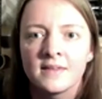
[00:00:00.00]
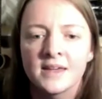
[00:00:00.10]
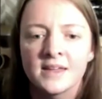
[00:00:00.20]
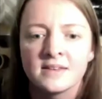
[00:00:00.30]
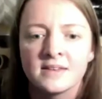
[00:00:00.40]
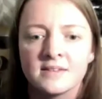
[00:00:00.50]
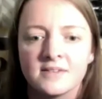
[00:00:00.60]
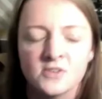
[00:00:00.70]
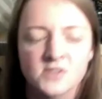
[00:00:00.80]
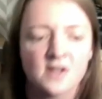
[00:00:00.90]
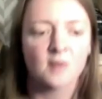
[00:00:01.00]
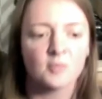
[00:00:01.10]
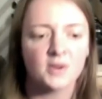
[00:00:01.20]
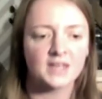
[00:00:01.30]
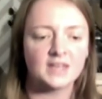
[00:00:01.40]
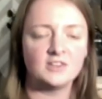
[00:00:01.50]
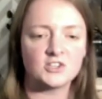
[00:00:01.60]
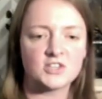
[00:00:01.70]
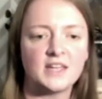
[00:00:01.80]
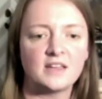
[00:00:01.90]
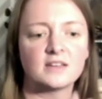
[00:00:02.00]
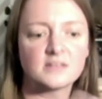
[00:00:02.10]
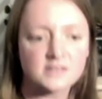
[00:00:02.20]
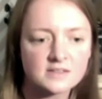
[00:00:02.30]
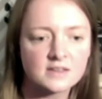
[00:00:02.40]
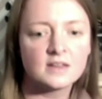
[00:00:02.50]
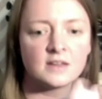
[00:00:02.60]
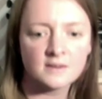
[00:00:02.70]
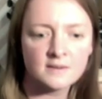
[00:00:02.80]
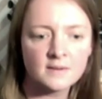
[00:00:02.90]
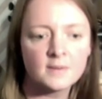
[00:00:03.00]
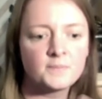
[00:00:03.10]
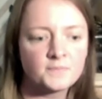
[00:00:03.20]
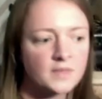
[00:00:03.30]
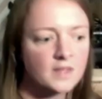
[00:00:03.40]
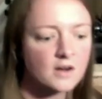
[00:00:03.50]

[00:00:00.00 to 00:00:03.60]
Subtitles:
then you start bringing in your shakers.